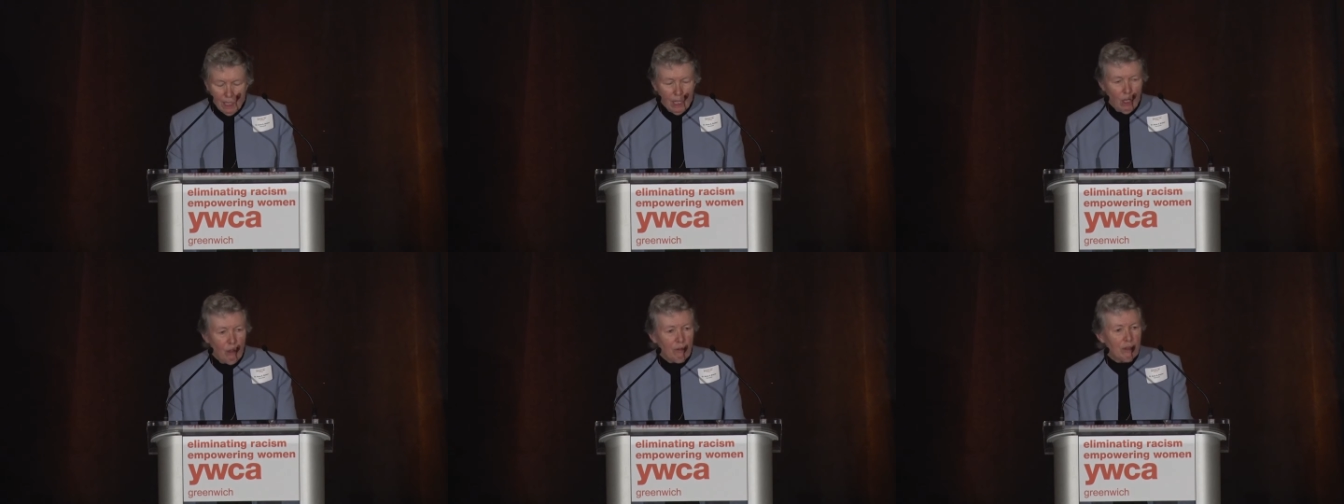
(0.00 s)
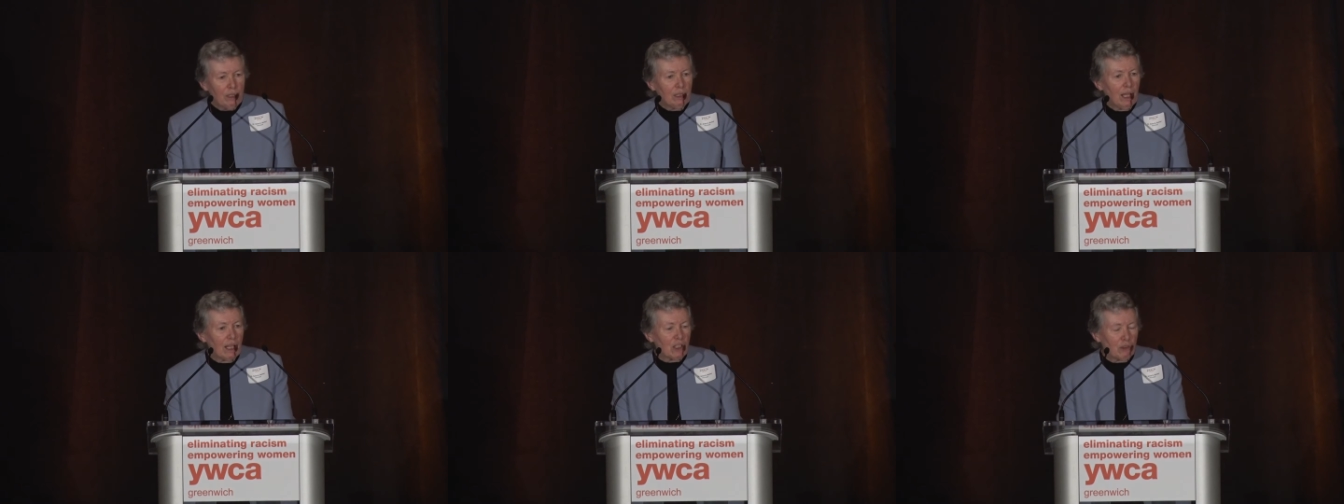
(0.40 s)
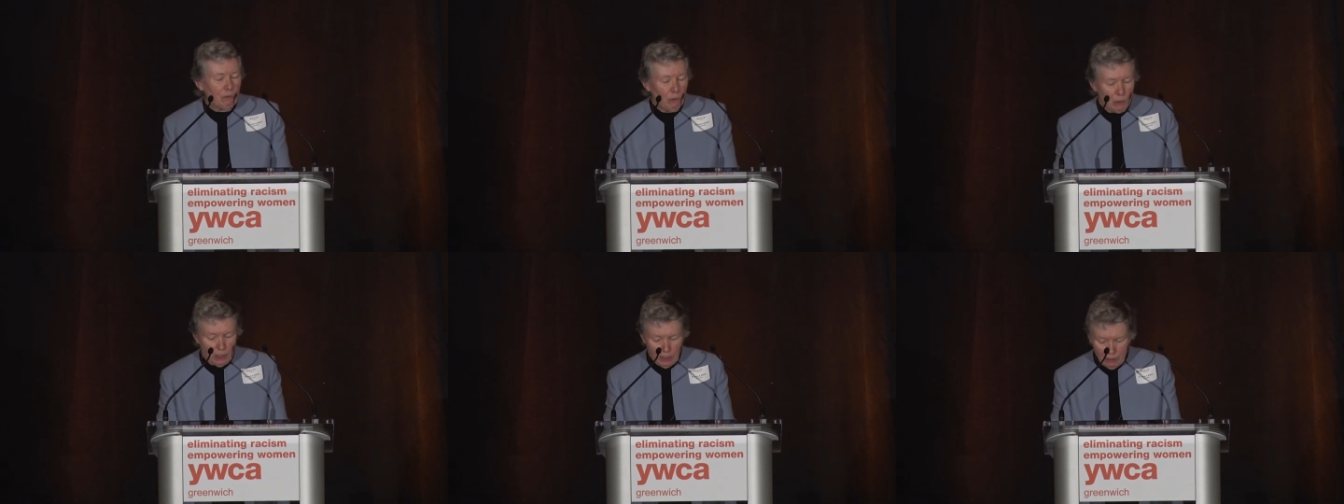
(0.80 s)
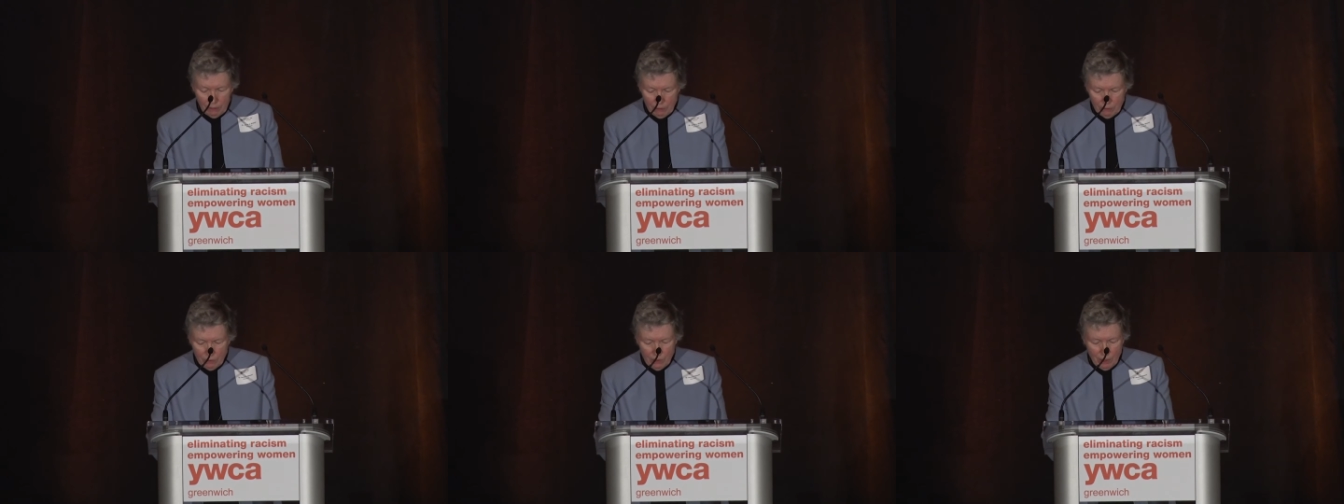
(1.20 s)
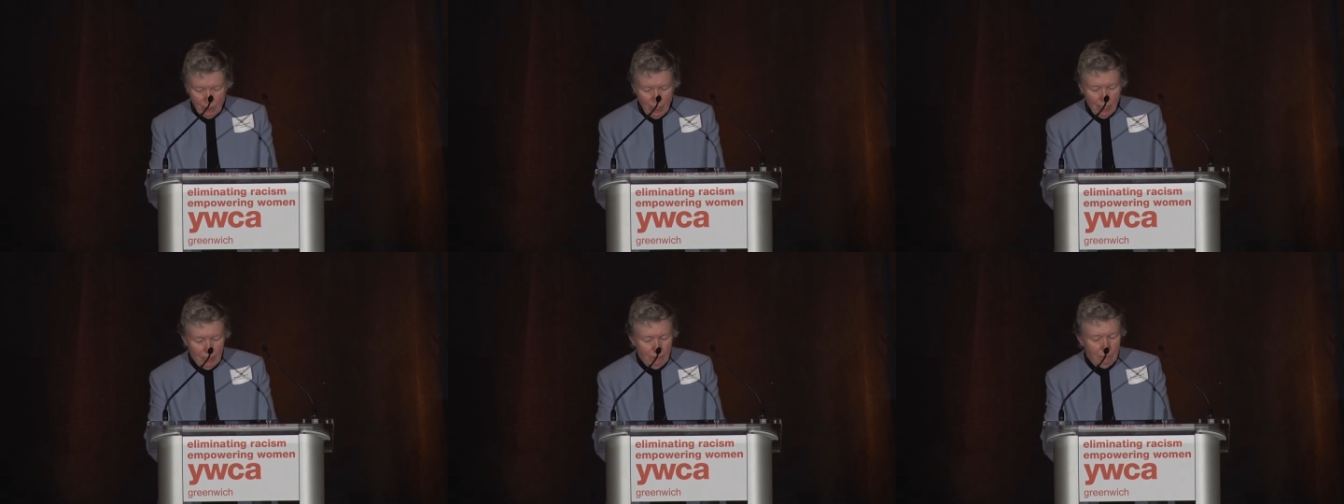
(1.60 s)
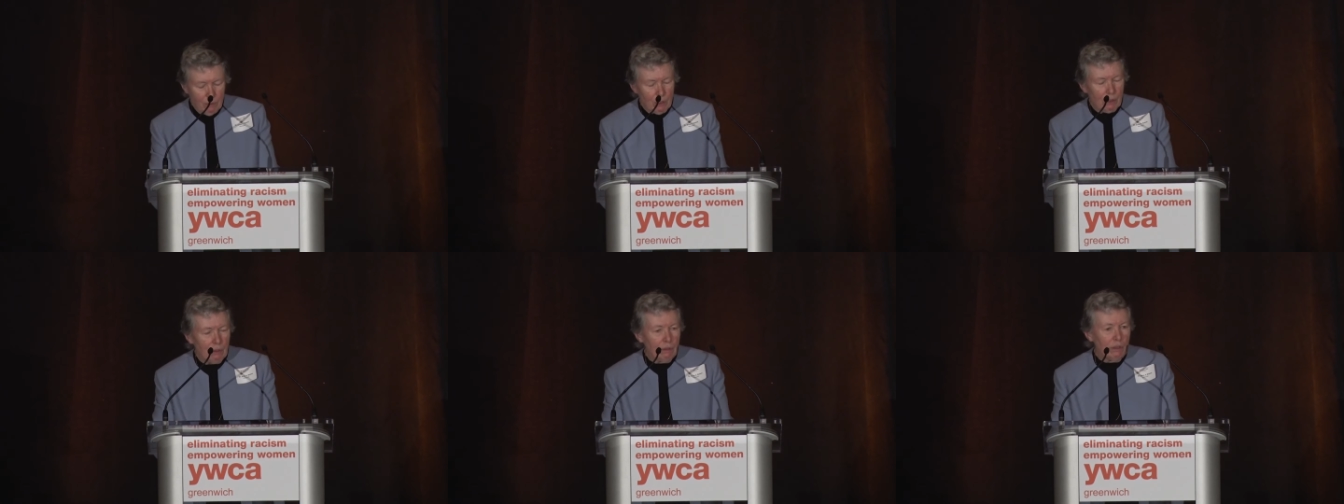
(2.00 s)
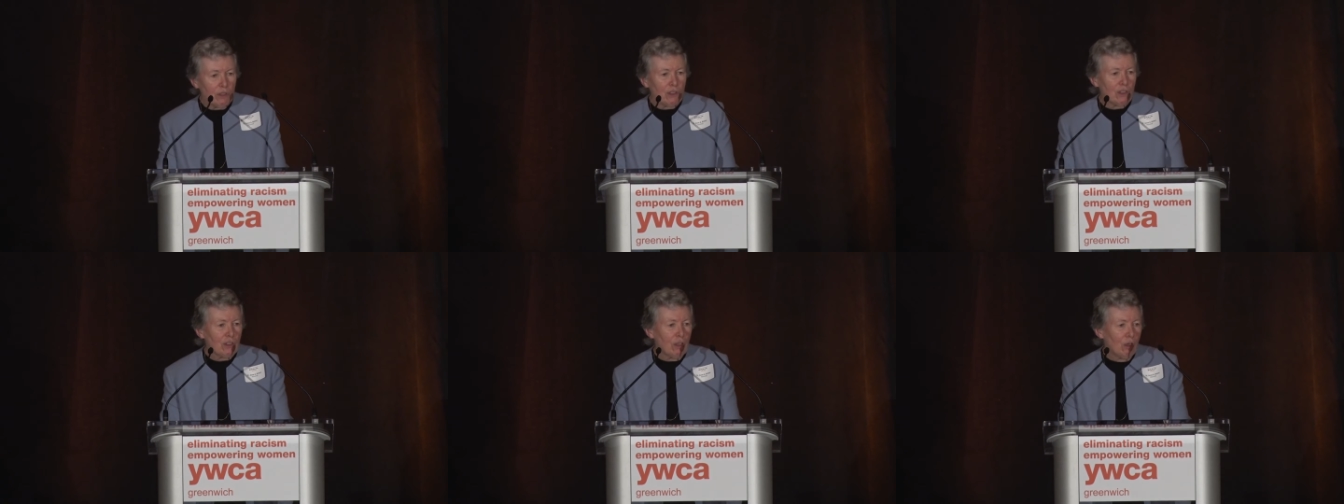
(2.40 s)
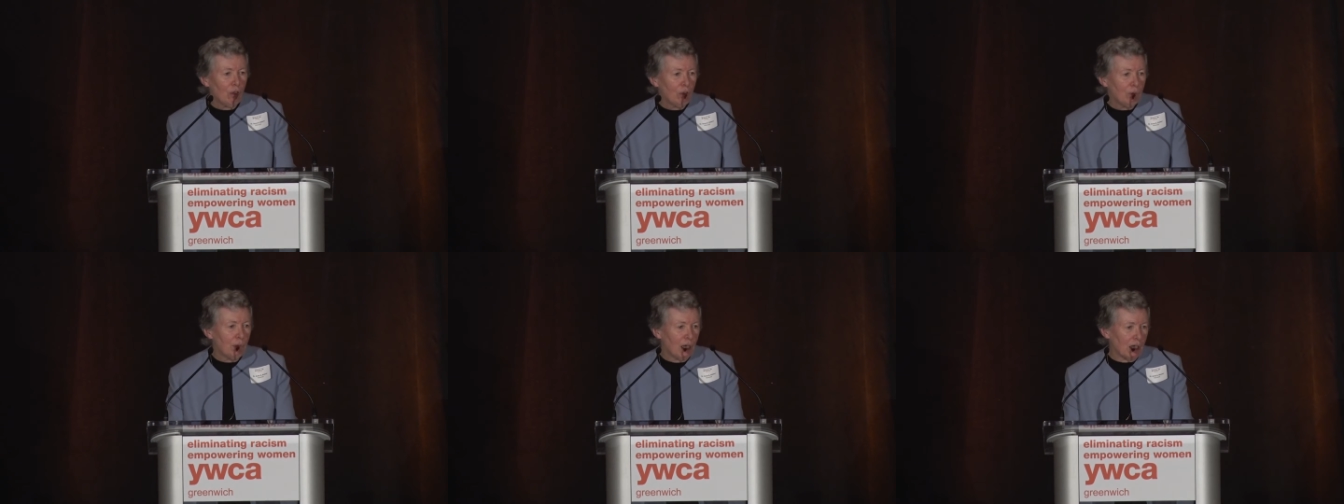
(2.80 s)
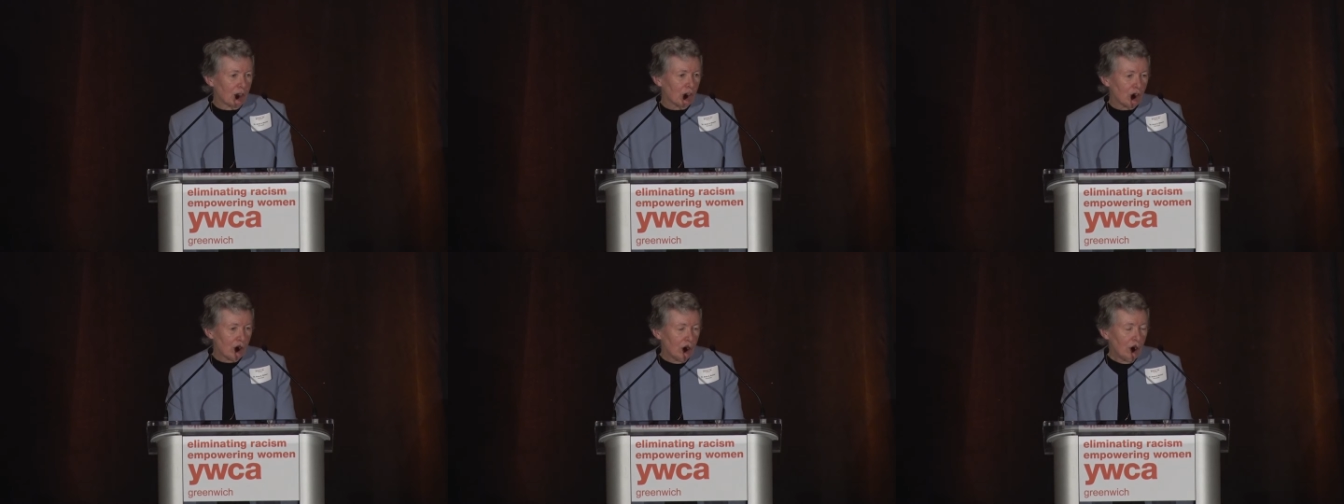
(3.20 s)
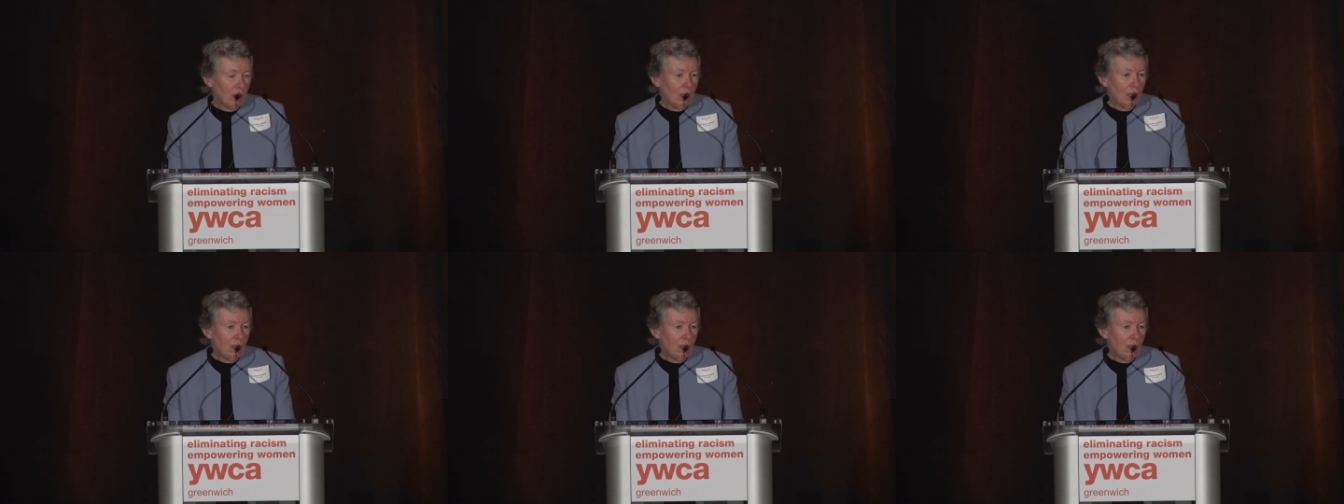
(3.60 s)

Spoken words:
Over the last 40 years, I have learned so much